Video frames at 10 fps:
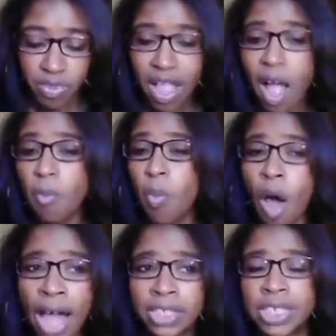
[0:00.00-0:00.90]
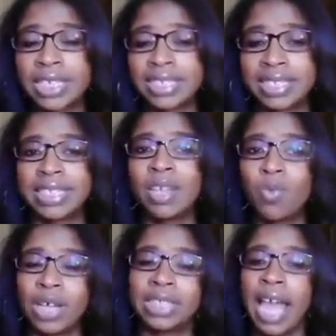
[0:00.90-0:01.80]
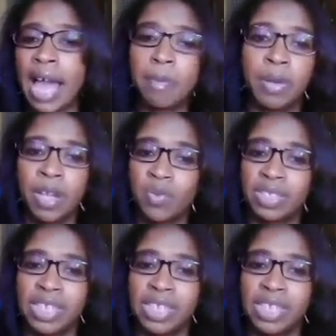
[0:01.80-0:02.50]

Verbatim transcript: I'm watching to see what's happening with